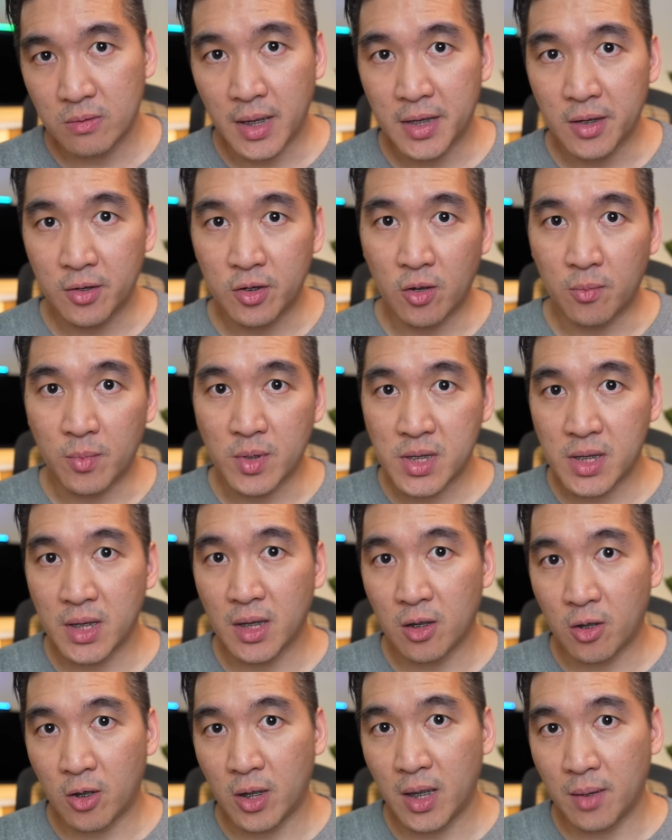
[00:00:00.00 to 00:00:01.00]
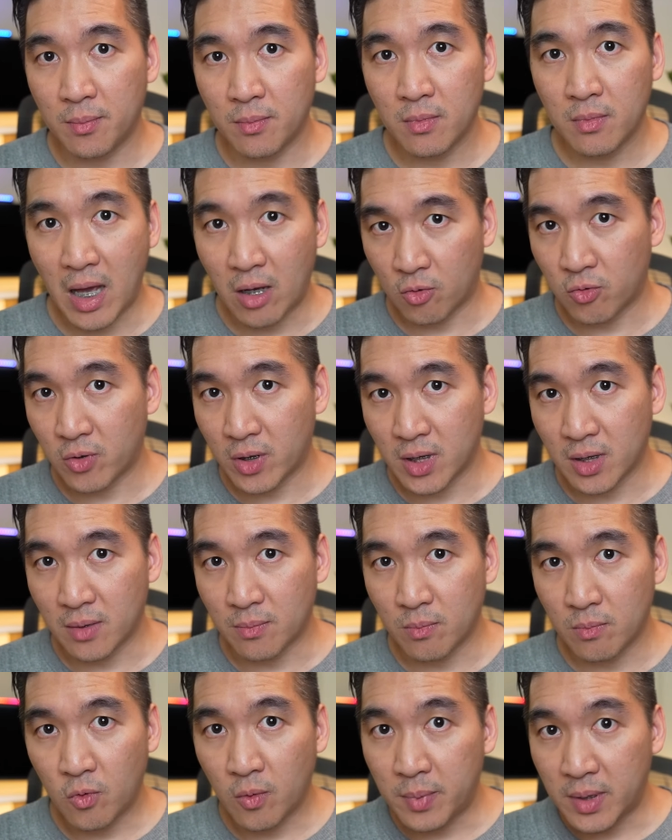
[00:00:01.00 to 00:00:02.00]
And so your machine learning
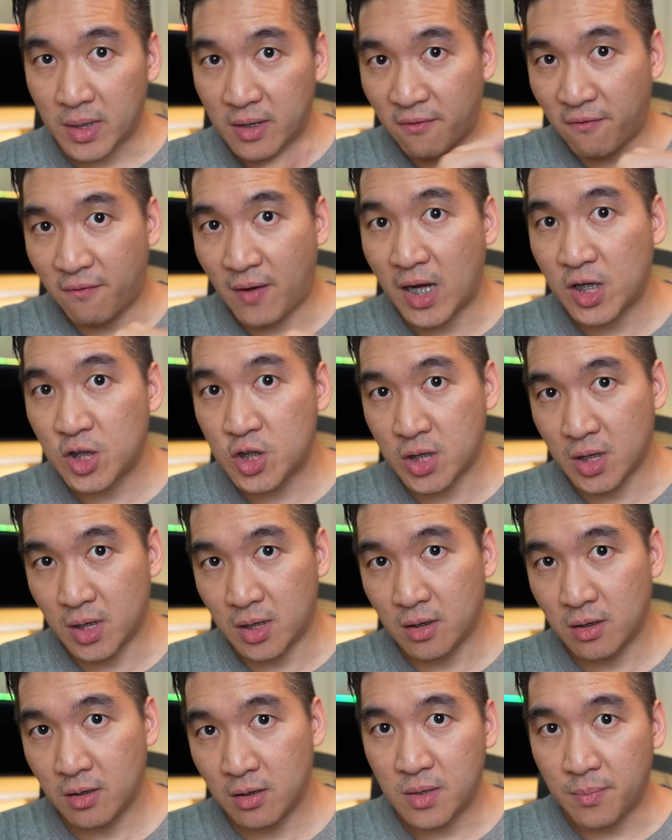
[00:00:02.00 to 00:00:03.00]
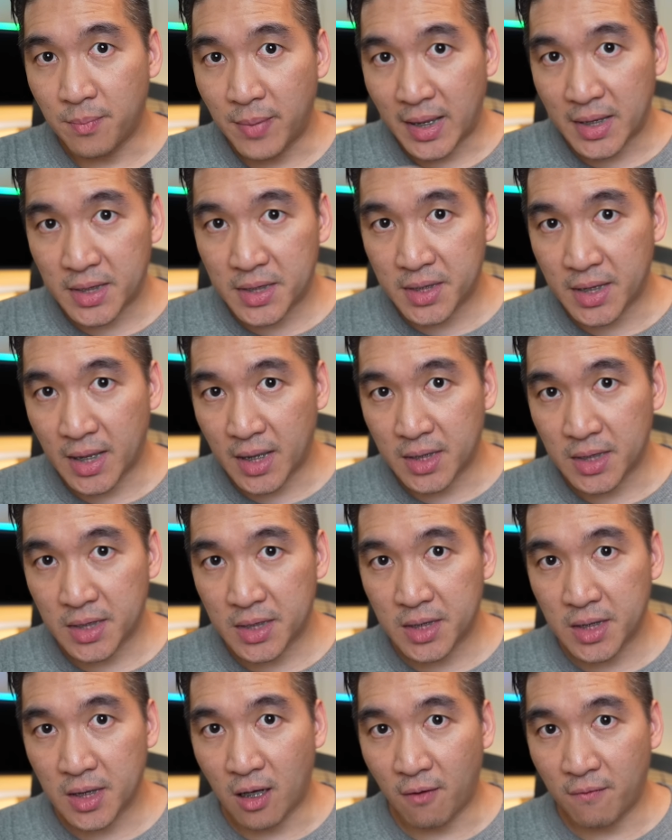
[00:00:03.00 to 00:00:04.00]
algorithm will be the a function to make
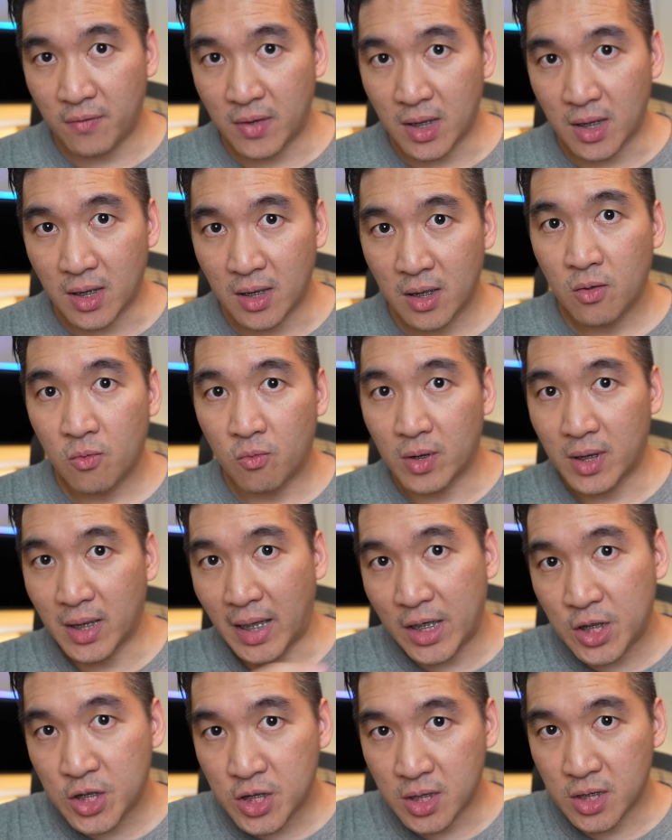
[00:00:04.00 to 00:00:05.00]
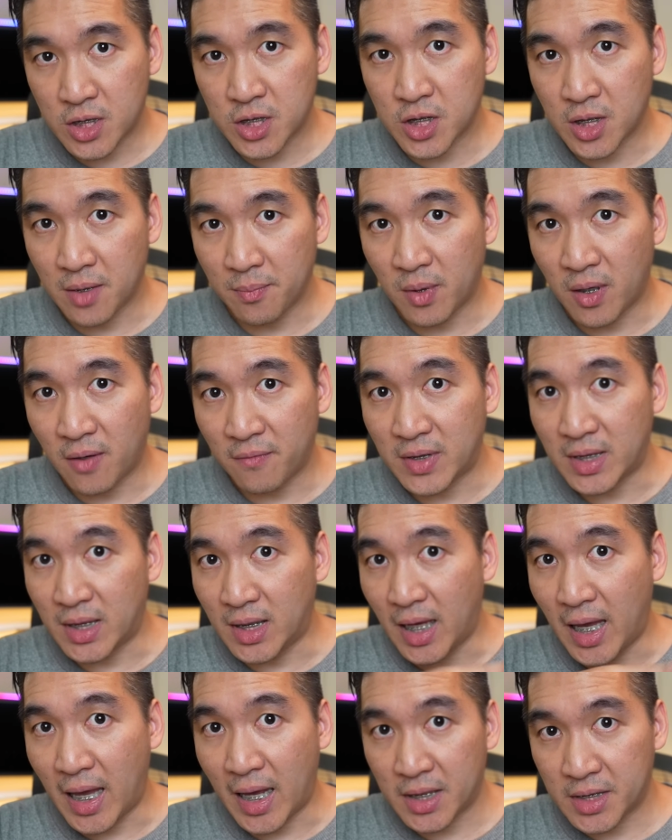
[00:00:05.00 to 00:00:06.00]
sense of the relationship of
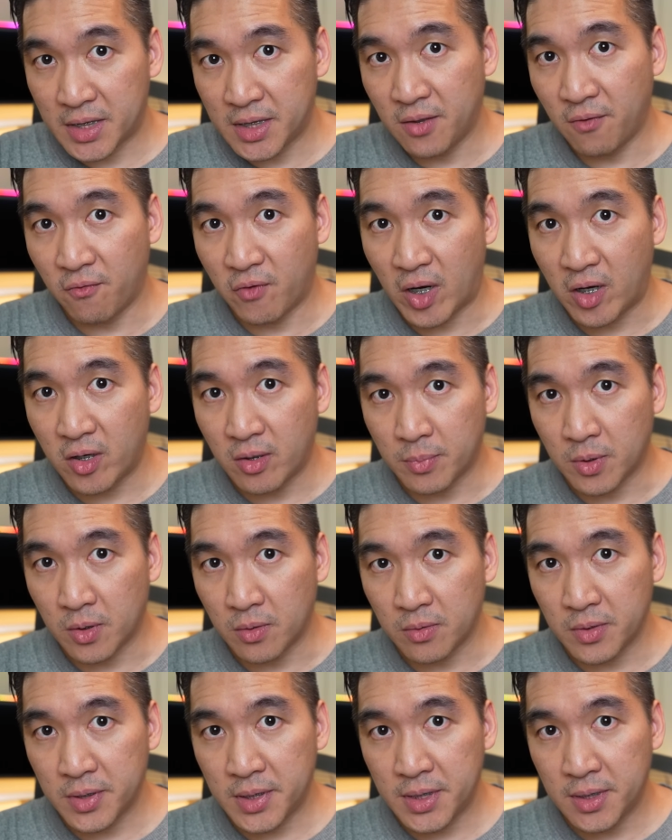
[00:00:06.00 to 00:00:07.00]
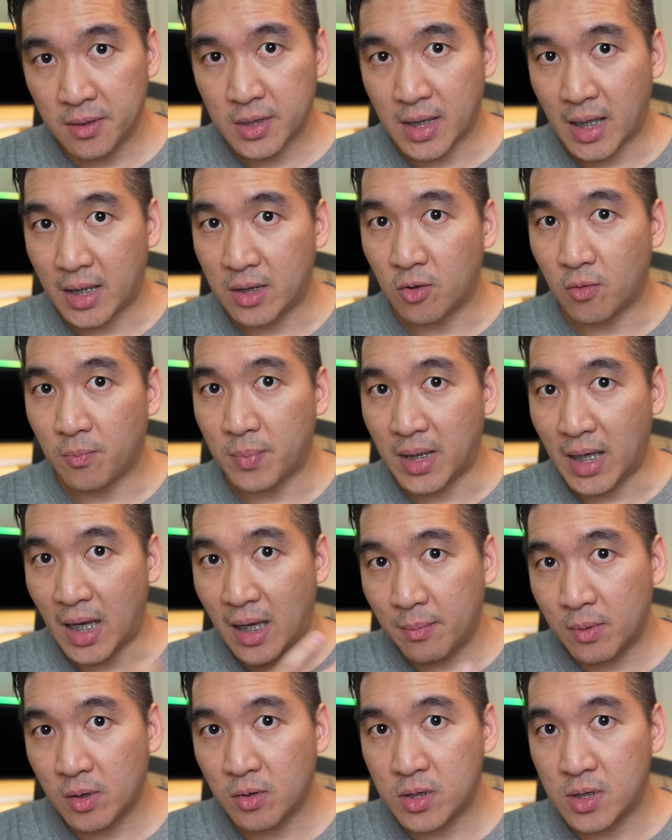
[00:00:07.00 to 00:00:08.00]
the x variables so that you'll be
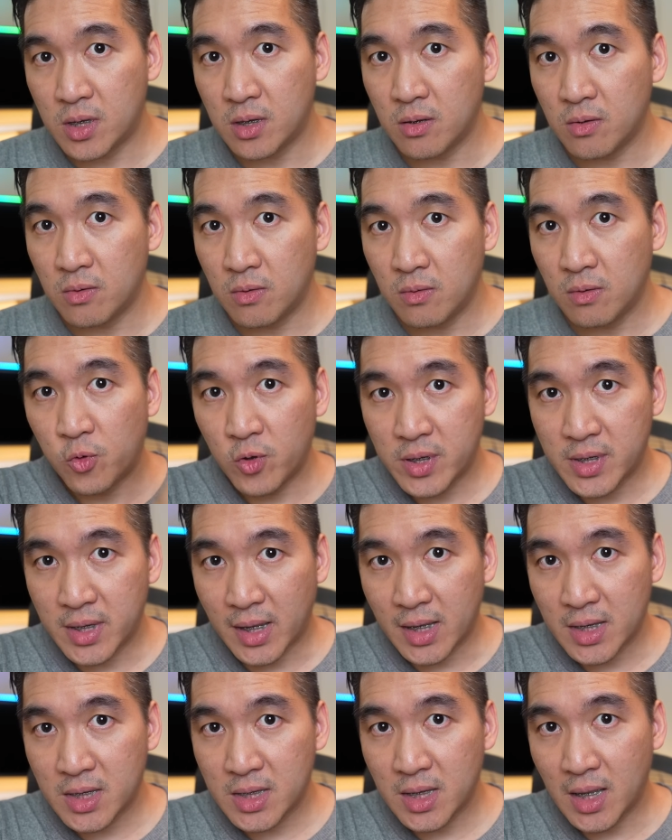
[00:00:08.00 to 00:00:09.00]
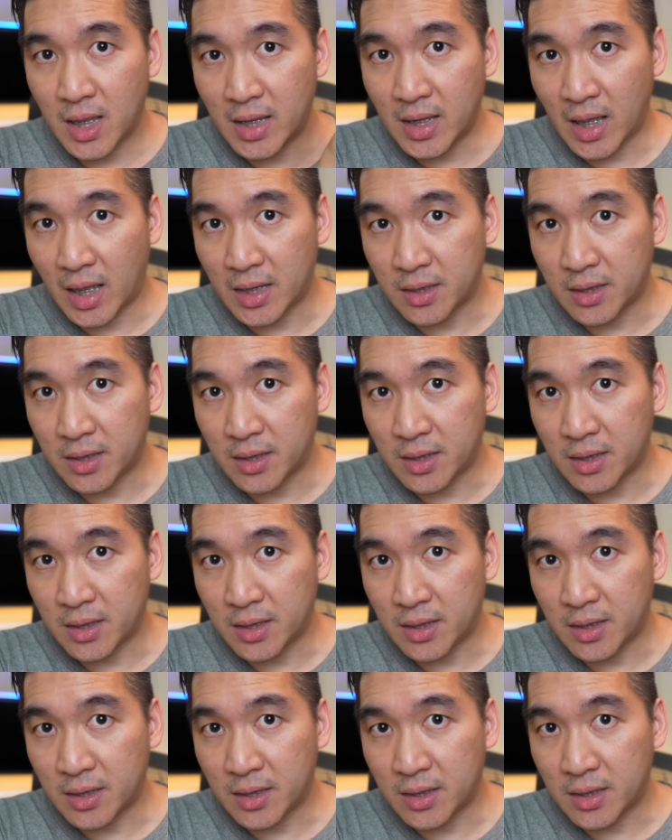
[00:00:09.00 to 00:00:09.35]
able to predict and